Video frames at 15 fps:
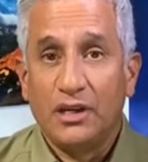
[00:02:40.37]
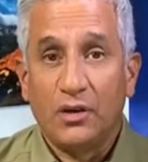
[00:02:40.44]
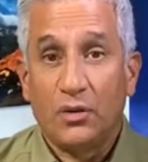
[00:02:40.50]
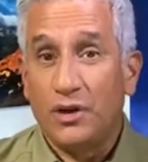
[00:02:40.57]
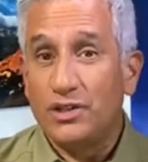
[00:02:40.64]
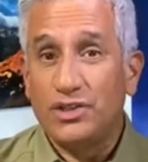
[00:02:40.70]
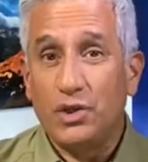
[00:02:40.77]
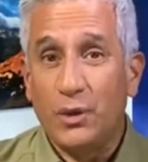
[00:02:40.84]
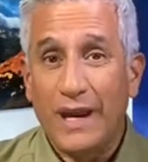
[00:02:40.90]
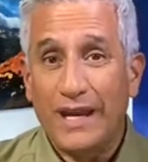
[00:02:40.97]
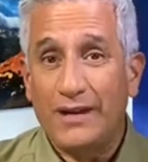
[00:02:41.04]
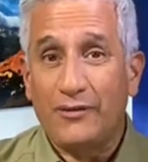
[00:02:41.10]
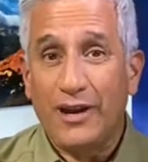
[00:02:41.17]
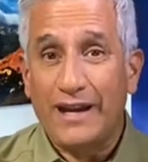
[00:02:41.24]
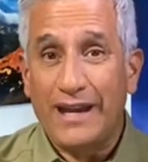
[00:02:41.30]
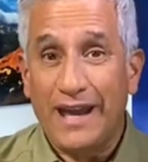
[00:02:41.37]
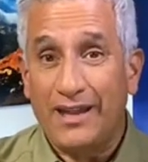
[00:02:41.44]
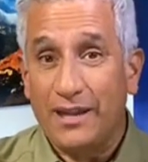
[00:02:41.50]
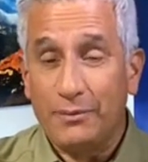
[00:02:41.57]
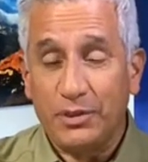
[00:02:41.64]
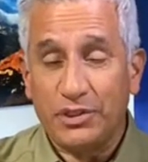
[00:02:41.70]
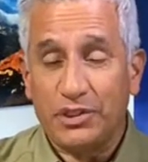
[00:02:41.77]
We're at 280 right now.
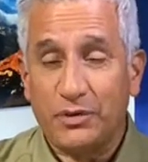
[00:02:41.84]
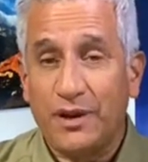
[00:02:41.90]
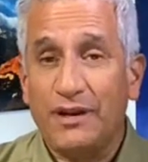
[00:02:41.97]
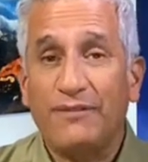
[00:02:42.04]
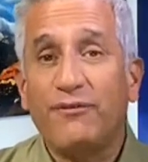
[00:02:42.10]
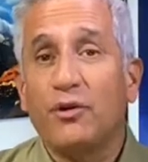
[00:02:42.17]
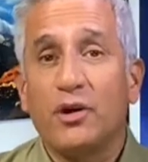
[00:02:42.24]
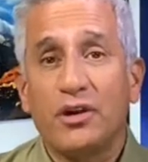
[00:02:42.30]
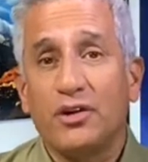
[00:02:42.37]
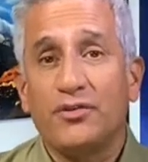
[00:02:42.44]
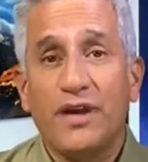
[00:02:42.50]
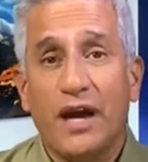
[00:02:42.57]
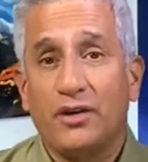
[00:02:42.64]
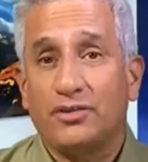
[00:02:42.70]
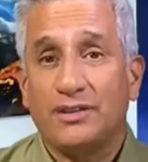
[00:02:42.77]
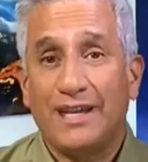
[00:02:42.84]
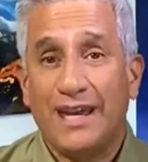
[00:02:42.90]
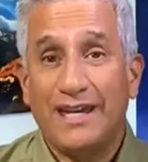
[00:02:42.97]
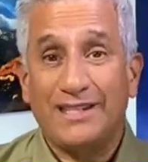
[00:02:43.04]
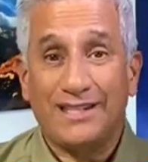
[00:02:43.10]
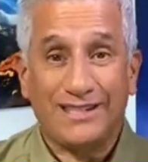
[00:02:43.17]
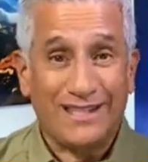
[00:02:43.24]
That puts us right at 400,000
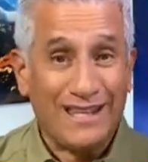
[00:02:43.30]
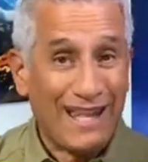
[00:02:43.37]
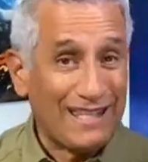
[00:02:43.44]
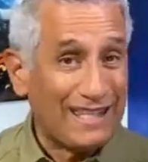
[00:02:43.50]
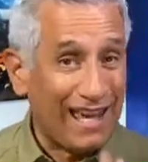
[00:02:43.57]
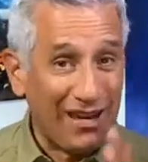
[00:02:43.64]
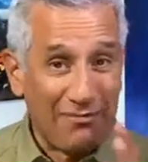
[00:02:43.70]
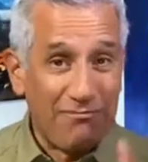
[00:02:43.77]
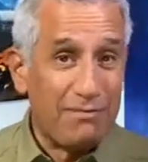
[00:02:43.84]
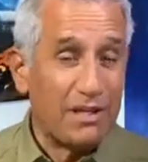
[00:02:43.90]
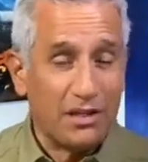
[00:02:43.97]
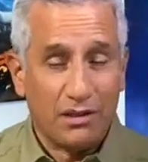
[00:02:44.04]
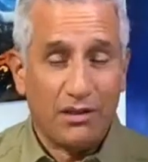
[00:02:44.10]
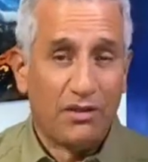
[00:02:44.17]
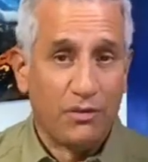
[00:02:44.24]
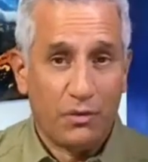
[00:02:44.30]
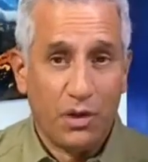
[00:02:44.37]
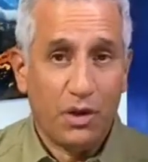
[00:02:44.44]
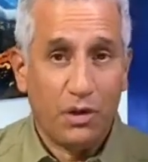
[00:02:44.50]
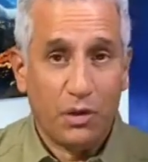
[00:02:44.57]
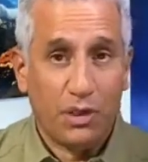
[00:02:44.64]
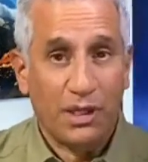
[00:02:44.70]
cases, and that's kind of middle of the
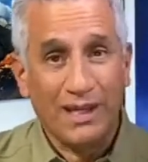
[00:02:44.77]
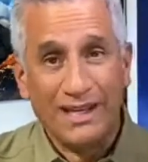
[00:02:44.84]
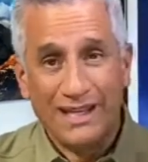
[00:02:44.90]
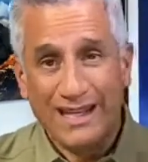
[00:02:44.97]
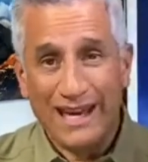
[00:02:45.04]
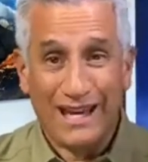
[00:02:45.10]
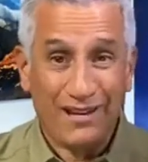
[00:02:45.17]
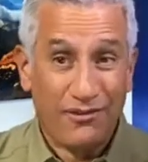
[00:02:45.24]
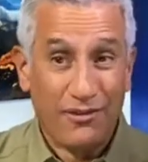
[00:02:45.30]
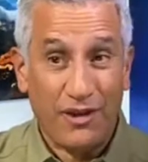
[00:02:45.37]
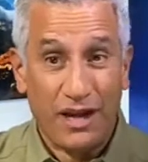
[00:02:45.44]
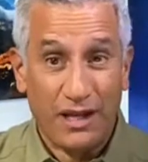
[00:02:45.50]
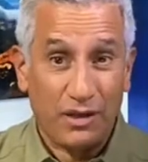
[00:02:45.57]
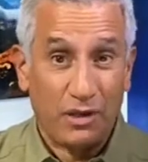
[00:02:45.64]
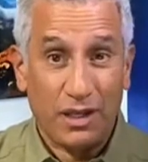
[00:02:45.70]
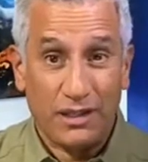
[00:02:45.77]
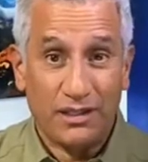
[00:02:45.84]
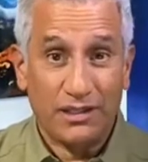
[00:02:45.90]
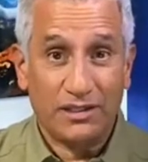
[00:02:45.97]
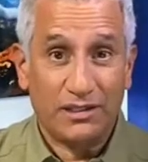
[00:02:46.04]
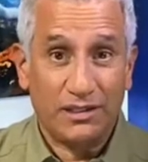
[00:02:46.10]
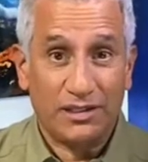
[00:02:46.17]
road kind of thought. Okay,
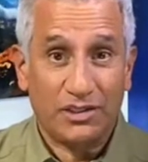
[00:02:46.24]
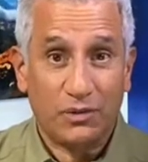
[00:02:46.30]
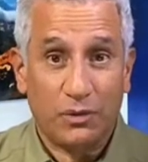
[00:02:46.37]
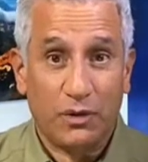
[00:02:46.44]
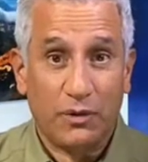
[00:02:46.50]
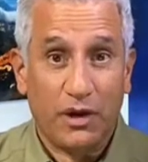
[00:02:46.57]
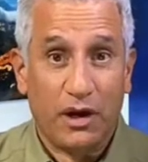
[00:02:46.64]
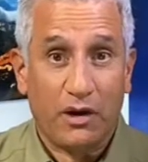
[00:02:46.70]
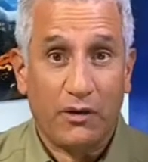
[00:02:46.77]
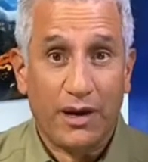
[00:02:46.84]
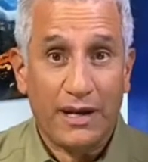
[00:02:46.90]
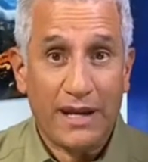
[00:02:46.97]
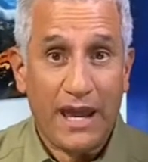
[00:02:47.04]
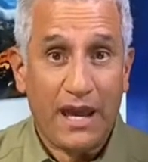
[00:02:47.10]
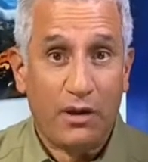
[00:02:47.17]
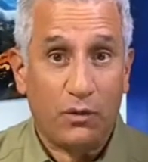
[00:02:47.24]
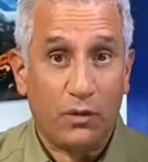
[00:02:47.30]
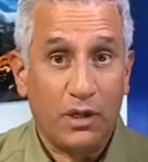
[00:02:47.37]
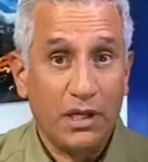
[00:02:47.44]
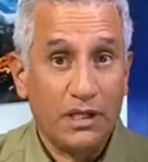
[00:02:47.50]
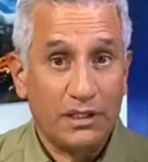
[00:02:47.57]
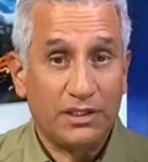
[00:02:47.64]
this is where we are right now.